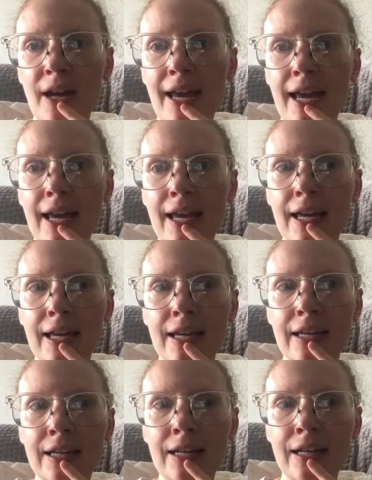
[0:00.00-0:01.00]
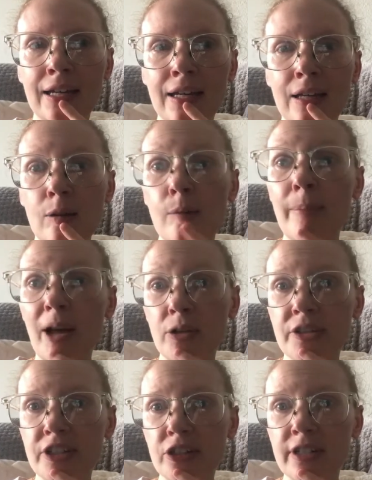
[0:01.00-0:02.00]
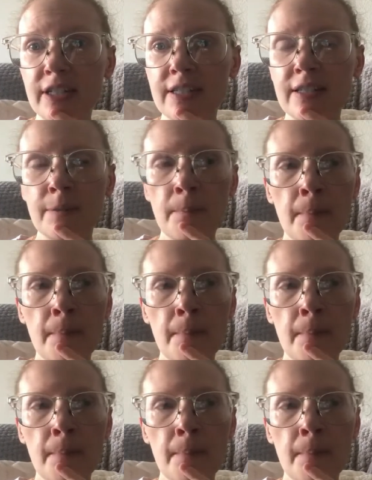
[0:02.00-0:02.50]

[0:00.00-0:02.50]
a bowel series.